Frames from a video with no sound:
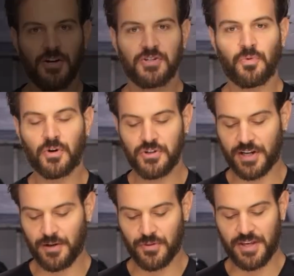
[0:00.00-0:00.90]
So what you're
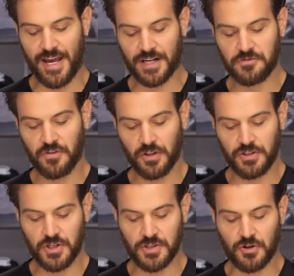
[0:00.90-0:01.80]
getting with the
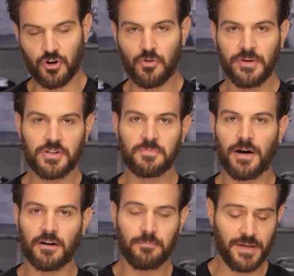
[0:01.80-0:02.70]
X-Village is an
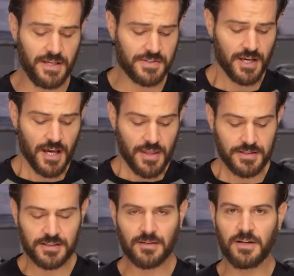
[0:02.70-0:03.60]
urban-inspired piece.
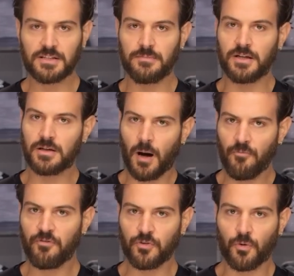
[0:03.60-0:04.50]
This is something that's gonna be
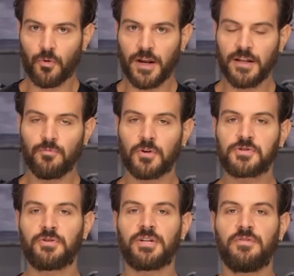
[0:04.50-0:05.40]
comfort-oriented while
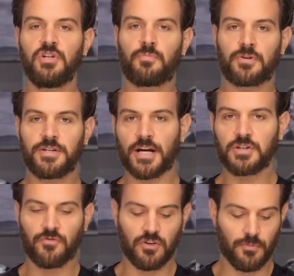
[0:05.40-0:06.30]
still giving you protection for